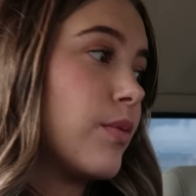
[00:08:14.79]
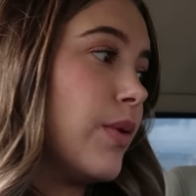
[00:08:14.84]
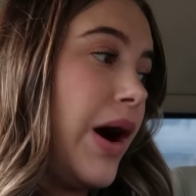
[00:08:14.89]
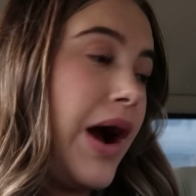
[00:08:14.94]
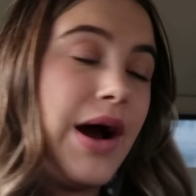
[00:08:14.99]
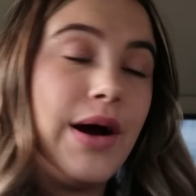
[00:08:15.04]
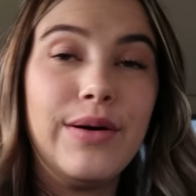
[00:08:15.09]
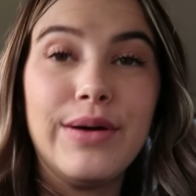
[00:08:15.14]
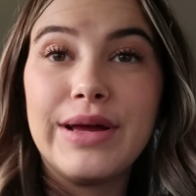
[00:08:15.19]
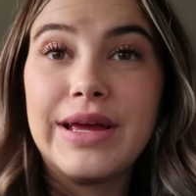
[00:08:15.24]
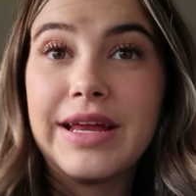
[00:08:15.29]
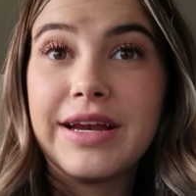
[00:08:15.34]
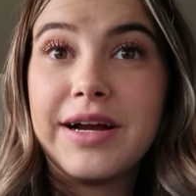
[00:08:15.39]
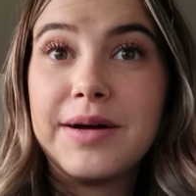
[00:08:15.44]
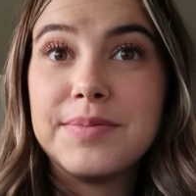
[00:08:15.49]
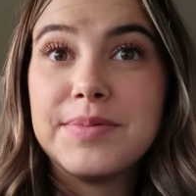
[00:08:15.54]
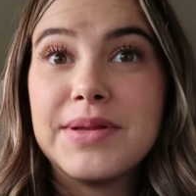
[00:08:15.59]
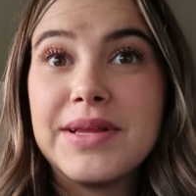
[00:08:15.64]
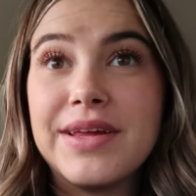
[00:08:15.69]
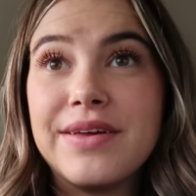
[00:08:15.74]
Wow, I
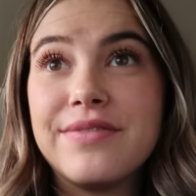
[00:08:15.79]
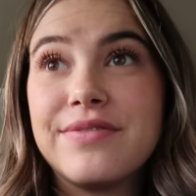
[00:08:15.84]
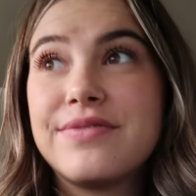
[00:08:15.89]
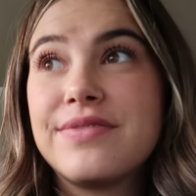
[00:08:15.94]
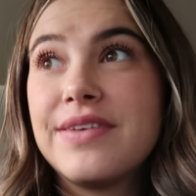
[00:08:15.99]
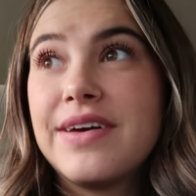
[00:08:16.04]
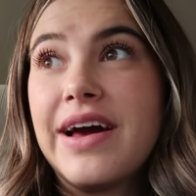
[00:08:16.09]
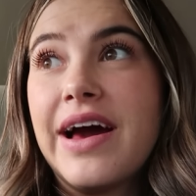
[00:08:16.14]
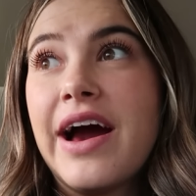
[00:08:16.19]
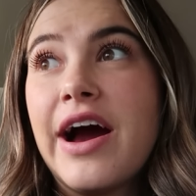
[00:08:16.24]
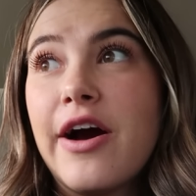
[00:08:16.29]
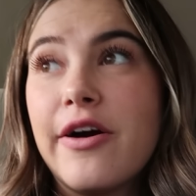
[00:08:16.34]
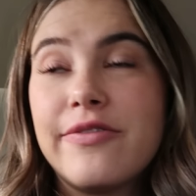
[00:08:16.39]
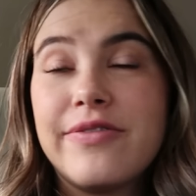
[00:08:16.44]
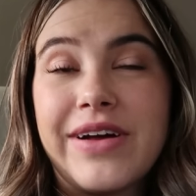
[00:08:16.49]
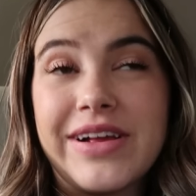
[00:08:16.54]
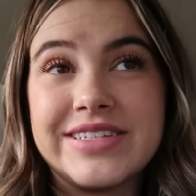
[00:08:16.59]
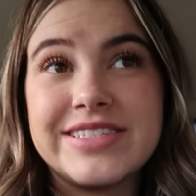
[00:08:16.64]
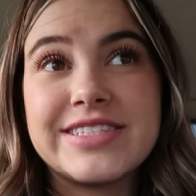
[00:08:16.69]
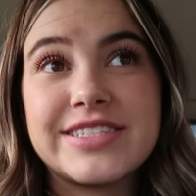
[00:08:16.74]
cannot believe how
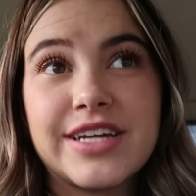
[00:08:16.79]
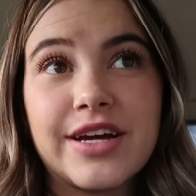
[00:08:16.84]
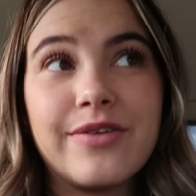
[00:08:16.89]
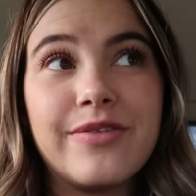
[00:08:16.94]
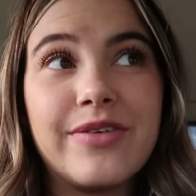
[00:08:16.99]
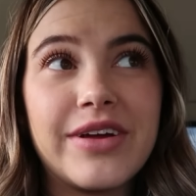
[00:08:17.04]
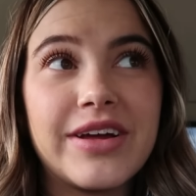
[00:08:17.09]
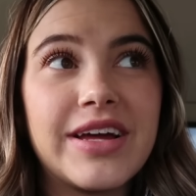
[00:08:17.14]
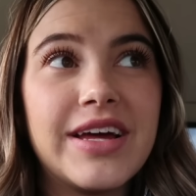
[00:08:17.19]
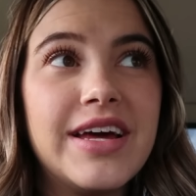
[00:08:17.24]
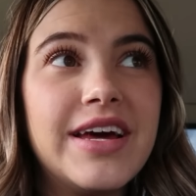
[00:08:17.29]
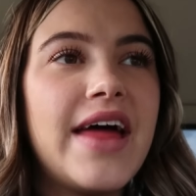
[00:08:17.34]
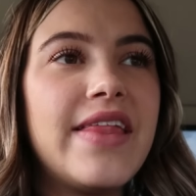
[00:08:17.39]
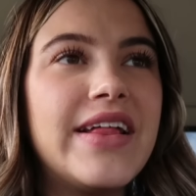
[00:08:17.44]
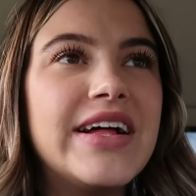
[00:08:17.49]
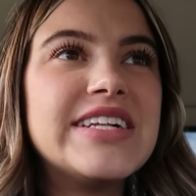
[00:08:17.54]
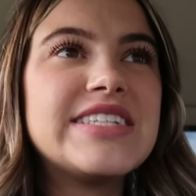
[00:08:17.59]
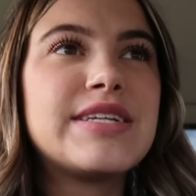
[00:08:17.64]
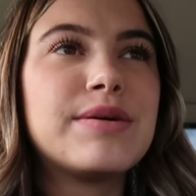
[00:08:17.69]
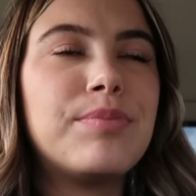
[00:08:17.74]
fast it's going. And
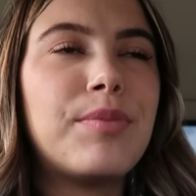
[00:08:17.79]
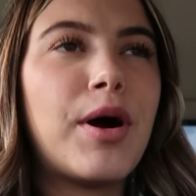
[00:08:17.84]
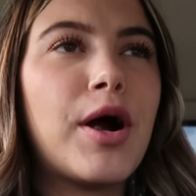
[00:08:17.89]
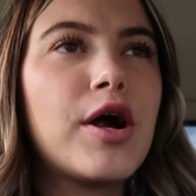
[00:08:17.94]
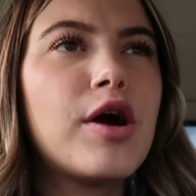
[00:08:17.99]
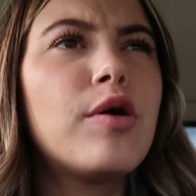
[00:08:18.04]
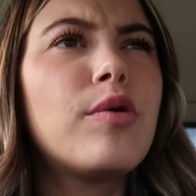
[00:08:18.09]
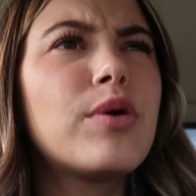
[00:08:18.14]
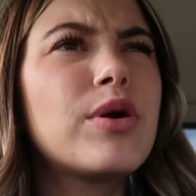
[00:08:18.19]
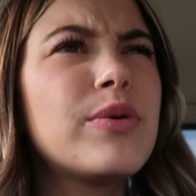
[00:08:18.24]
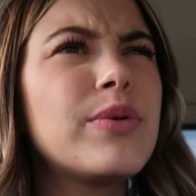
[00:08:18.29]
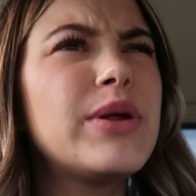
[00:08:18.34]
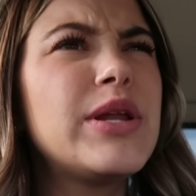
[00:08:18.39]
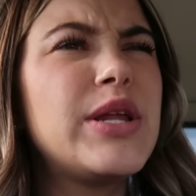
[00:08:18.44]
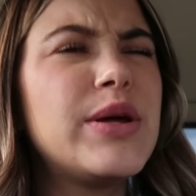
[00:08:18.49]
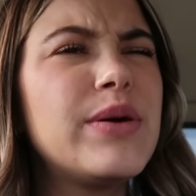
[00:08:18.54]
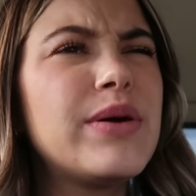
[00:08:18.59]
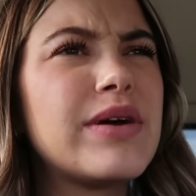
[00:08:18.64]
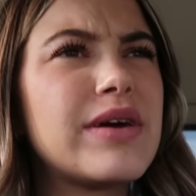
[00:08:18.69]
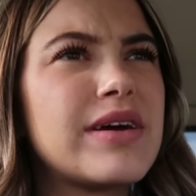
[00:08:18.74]
then tomorrow, what are we
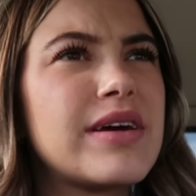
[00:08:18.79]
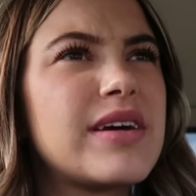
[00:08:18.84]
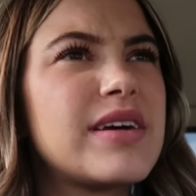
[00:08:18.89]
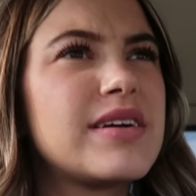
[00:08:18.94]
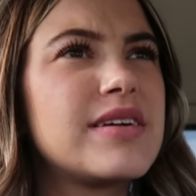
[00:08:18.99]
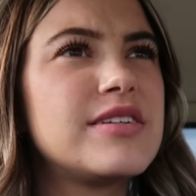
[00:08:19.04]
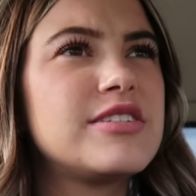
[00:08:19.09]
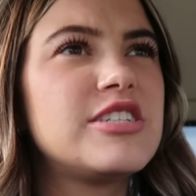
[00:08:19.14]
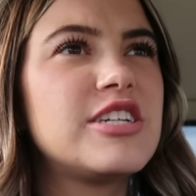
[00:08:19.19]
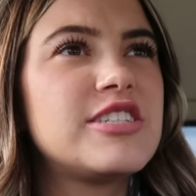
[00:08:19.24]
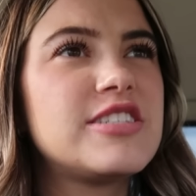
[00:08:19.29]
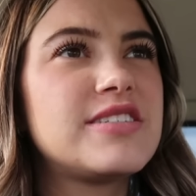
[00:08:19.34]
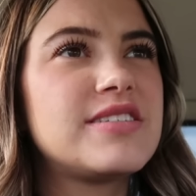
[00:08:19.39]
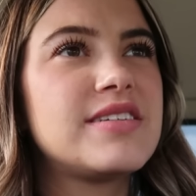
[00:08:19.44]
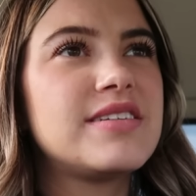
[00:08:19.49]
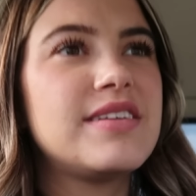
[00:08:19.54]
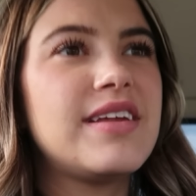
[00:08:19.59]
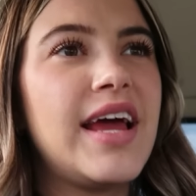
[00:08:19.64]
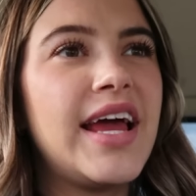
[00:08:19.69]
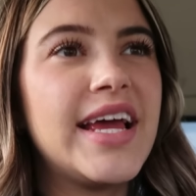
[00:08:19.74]
doing? Just
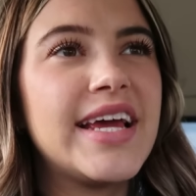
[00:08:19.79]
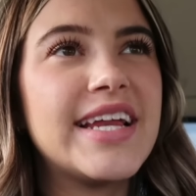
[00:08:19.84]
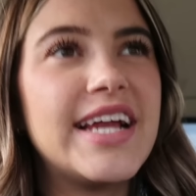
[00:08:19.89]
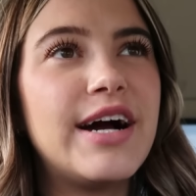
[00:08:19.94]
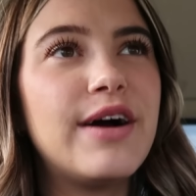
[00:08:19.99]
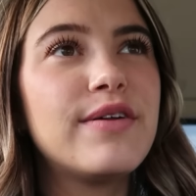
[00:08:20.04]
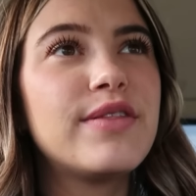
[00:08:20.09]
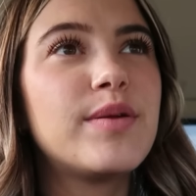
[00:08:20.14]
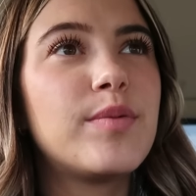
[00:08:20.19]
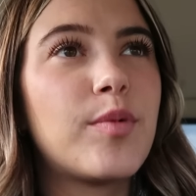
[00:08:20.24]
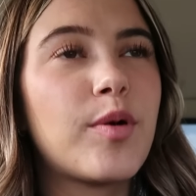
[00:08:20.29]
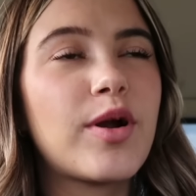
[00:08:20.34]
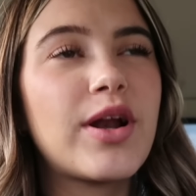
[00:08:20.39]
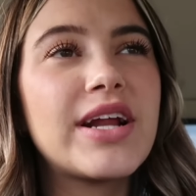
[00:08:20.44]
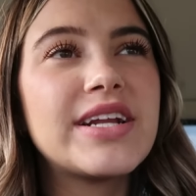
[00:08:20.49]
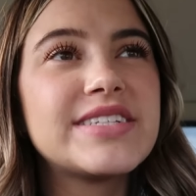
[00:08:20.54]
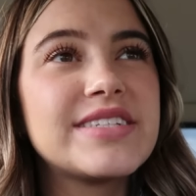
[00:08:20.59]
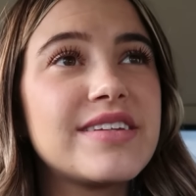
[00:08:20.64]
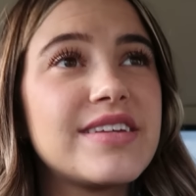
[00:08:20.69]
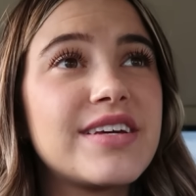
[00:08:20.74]
hanging out in the
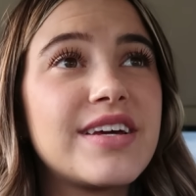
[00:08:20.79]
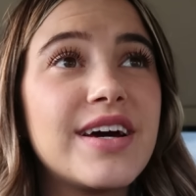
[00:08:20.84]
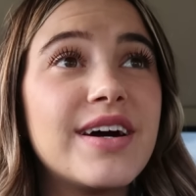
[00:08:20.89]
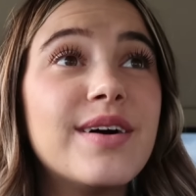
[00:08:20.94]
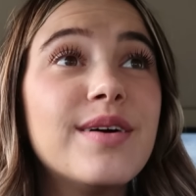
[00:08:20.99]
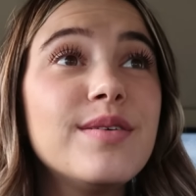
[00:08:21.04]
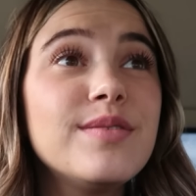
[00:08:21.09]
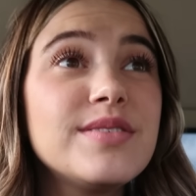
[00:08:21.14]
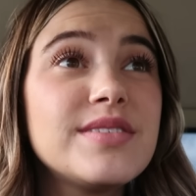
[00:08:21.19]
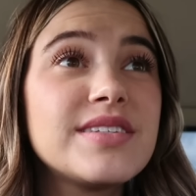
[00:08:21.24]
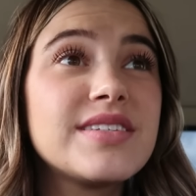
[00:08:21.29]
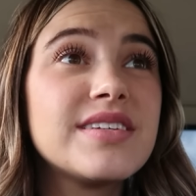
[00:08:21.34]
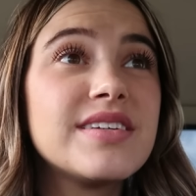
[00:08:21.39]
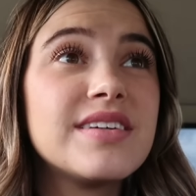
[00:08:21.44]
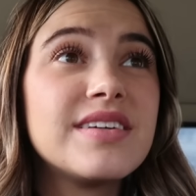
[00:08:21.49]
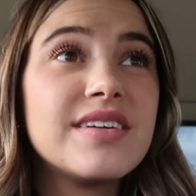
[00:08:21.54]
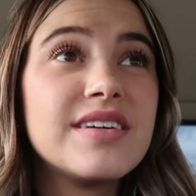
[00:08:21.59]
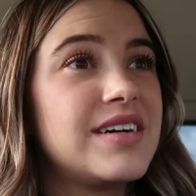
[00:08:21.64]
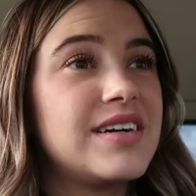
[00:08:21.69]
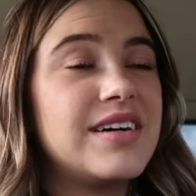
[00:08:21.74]
morning till he goes?
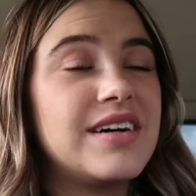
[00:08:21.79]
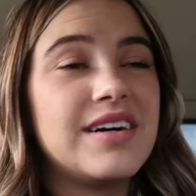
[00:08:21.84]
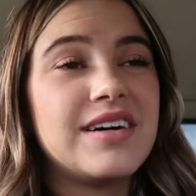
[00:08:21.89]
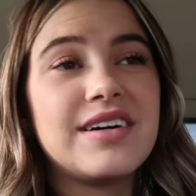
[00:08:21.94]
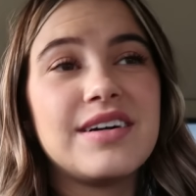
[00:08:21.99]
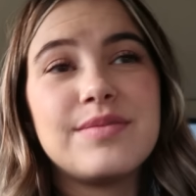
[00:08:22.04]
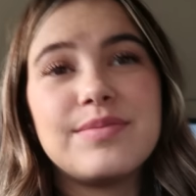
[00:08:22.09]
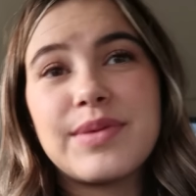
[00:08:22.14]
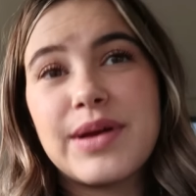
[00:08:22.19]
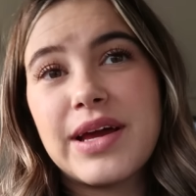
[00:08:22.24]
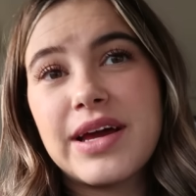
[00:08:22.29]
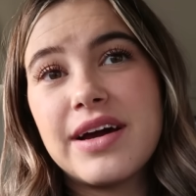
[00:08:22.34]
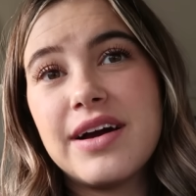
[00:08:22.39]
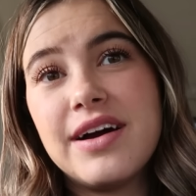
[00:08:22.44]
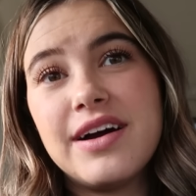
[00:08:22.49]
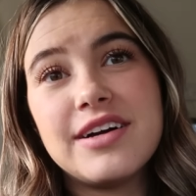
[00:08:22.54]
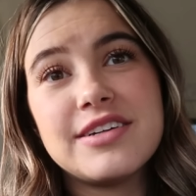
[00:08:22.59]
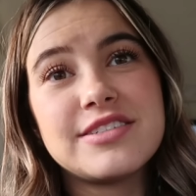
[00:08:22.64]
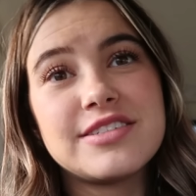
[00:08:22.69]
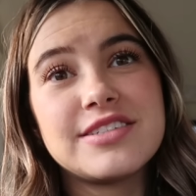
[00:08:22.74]
oh my
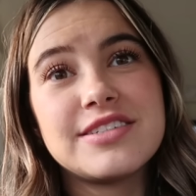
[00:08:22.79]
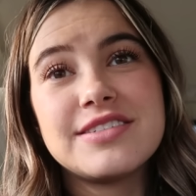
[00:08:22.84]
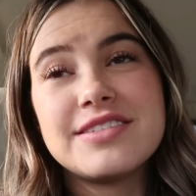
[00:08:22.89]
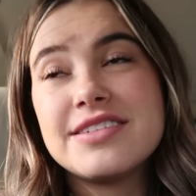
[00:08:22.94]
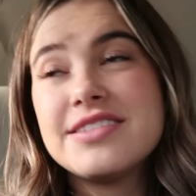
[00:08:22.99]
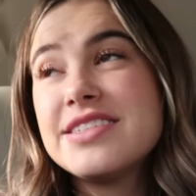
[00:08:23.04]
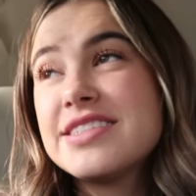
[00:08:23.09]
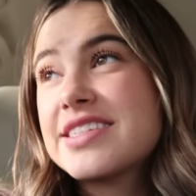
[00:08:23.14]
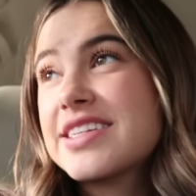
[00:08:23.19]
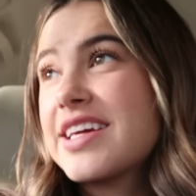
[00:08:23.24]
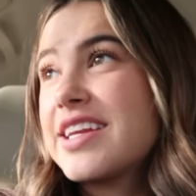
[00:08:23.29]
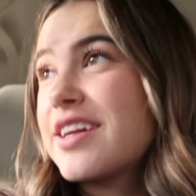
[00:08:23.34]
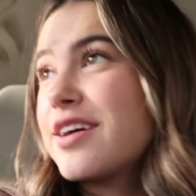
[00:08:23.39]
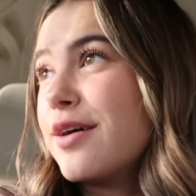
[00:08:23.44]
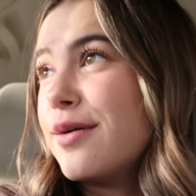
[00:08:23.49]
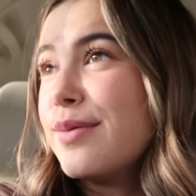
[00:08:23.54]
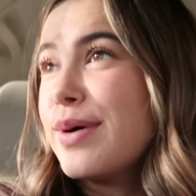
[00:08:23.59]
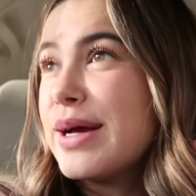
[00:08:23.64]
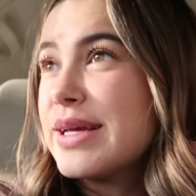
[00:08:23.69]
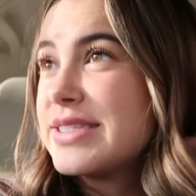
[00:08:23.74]
gosh gonna
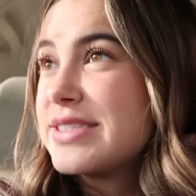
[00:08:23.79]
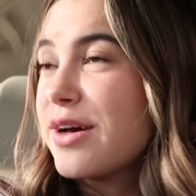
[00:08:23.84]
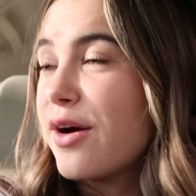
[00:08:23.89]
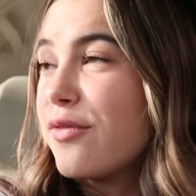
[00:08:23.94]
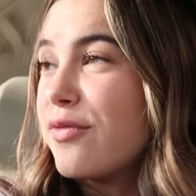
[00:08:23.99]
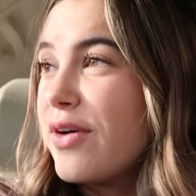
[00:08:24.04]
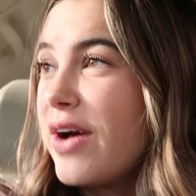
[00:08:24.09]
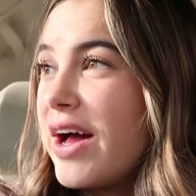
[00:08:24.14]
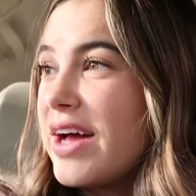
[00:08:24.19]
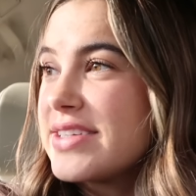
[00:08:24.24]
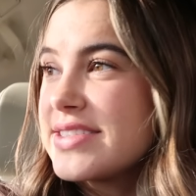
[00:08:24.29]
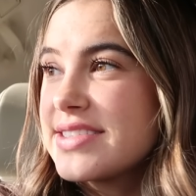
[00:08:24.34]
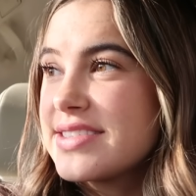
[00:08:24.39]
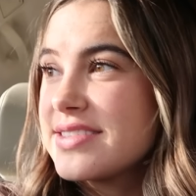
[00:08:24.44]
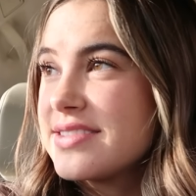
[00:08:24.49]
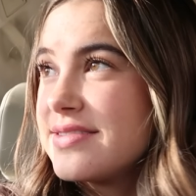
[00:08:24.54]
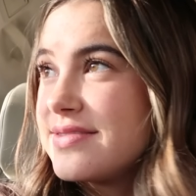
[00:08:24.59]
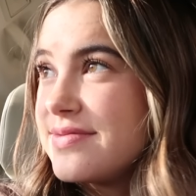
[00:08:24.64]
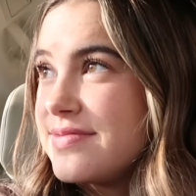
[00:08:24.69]
go by so fast.